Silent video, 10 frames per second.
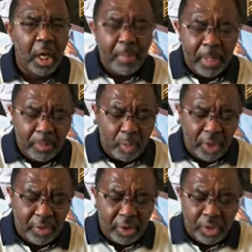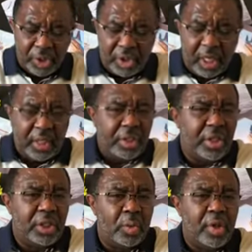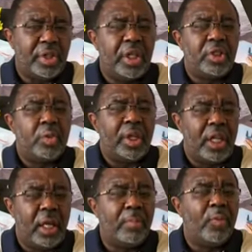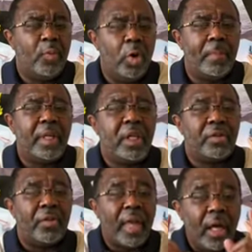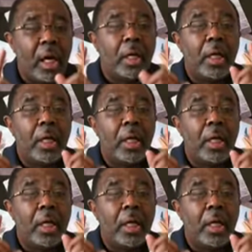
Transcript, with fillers: People rather you to stay in the situation that you were in before because they are